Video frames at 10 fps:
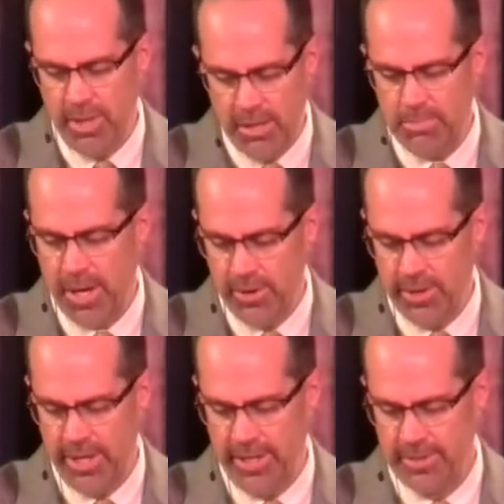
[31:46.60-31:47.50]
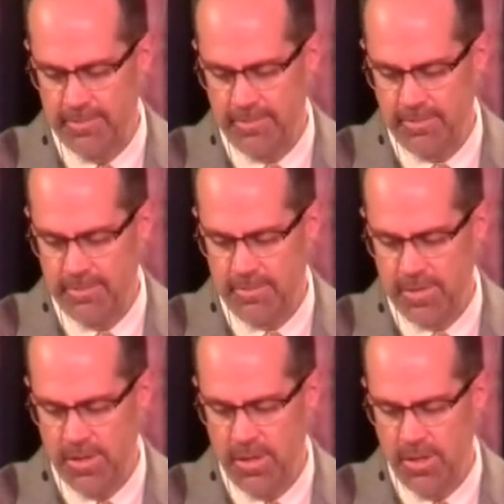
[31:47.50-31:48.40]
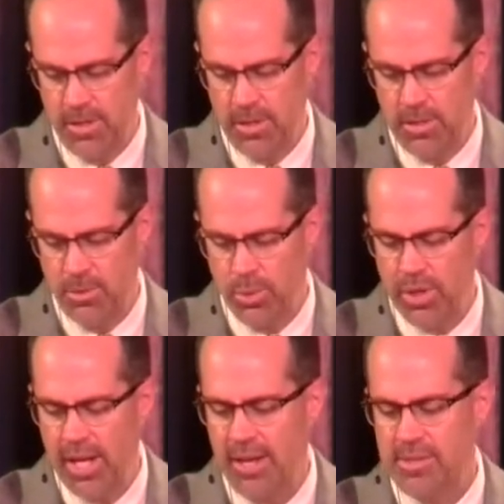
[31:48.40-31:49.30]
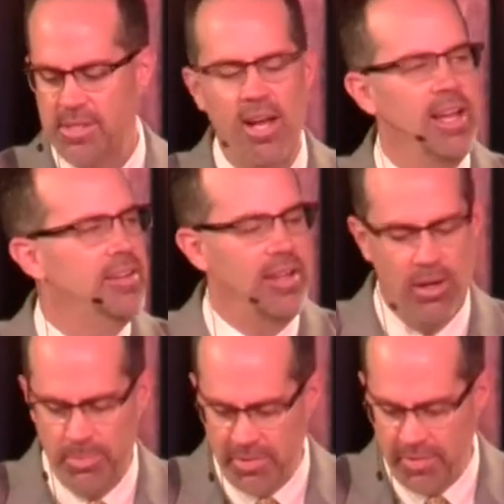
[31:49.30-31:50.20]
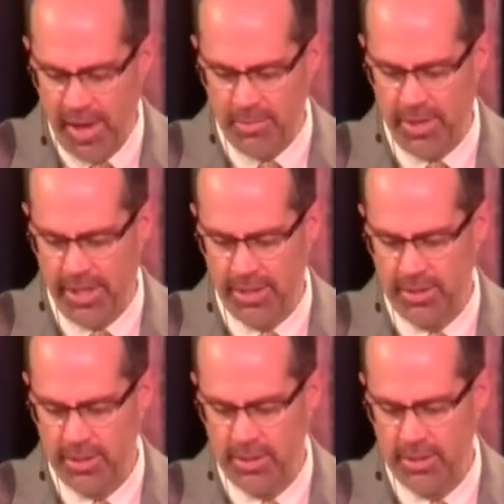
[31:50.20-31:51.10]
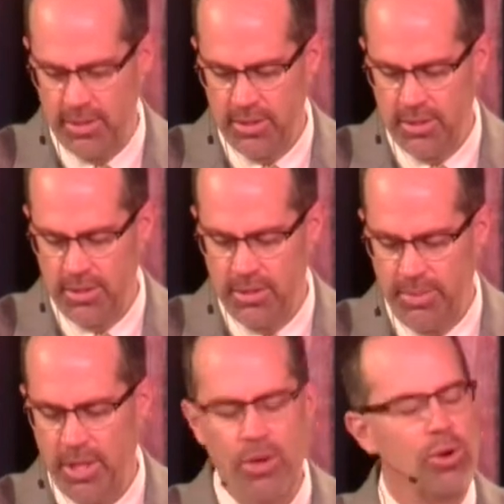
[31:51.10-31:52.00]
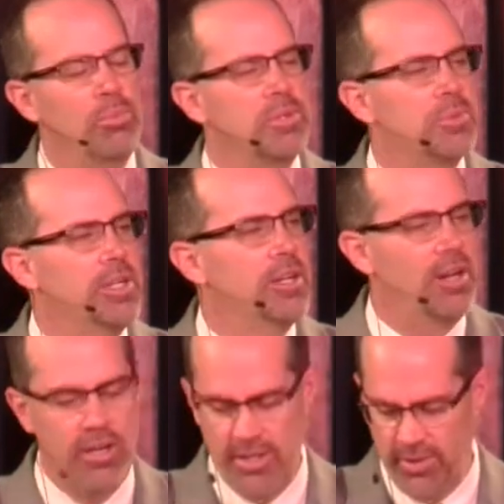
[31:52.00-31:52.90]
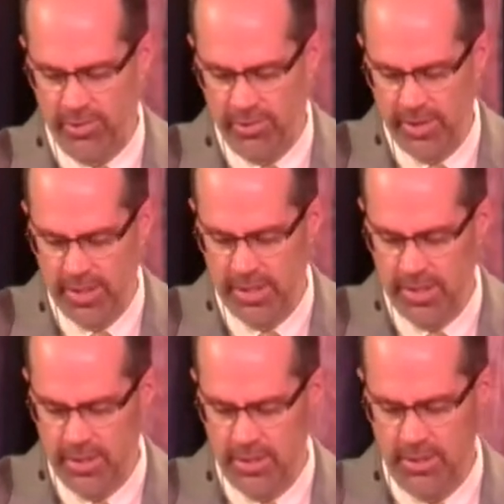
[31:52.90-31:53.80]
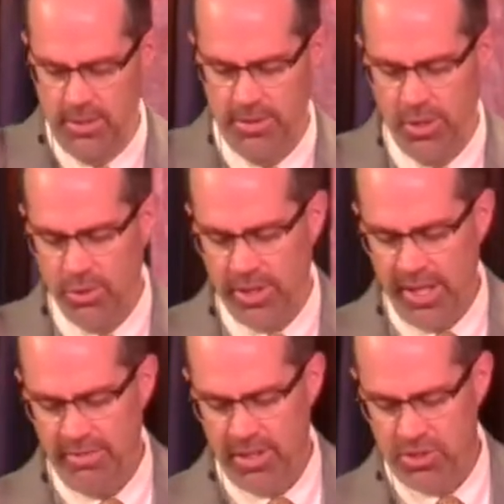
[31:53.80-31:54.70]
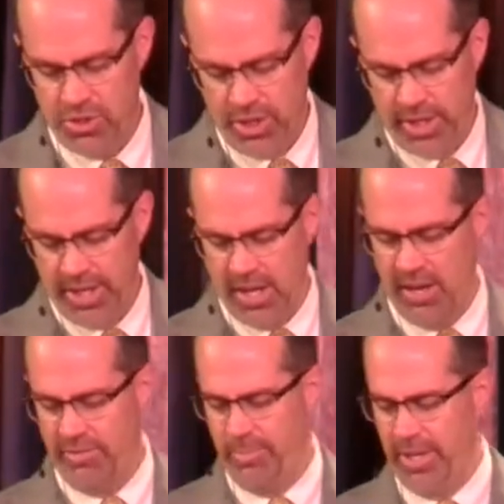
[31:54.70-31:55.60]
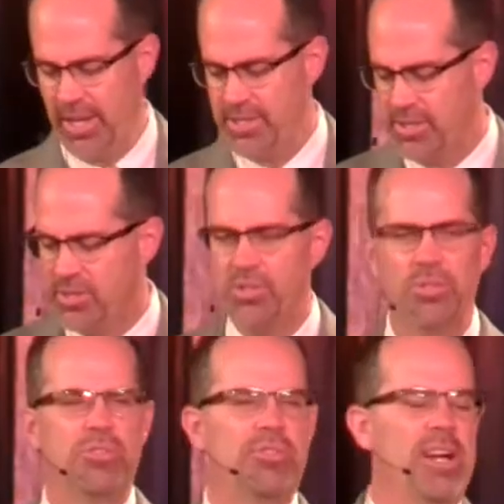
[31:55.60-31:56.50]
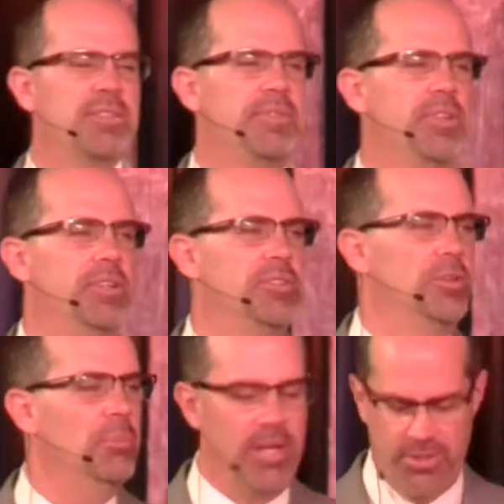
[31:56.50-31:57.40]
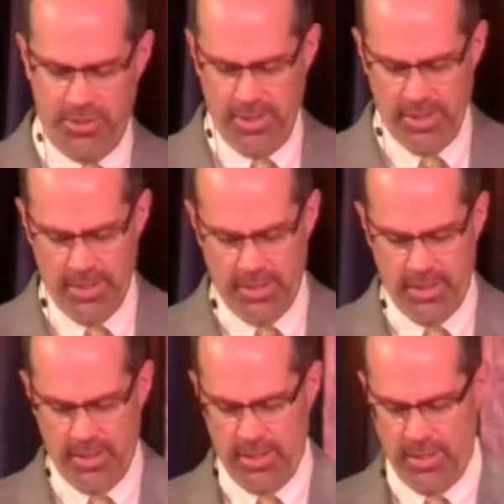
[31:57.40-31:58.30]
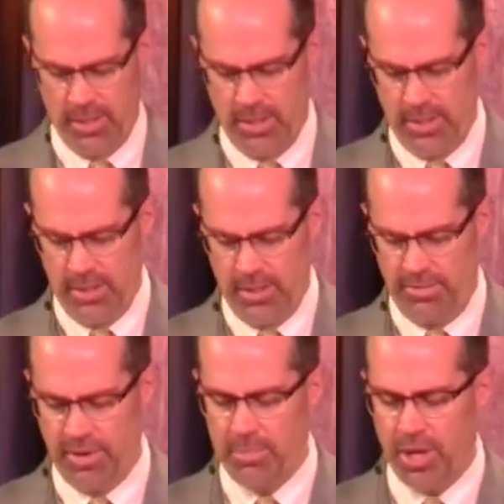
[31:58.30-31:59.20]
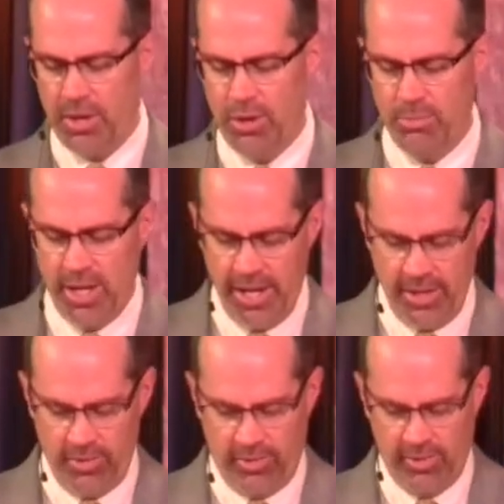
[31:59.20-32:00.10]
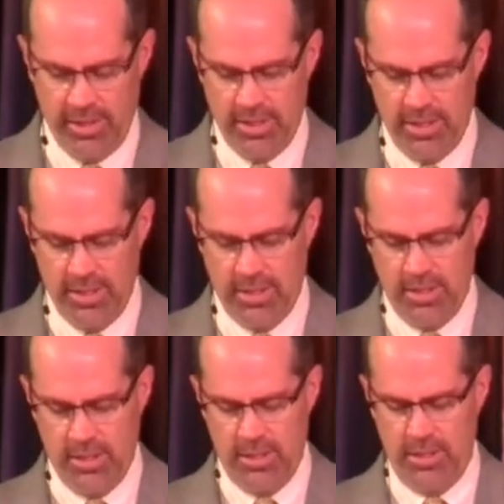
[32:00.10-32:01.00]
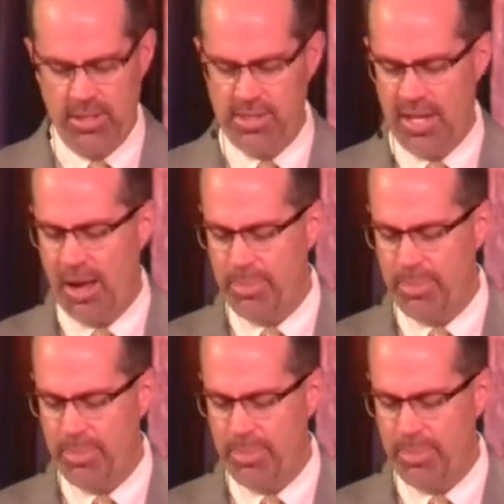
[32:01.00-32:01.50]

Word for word: your main priority. Work outside to help the family, but home is where your heart is. Don't leave it and shirk it off because it's too stressful or too much. From your home, ladies, is the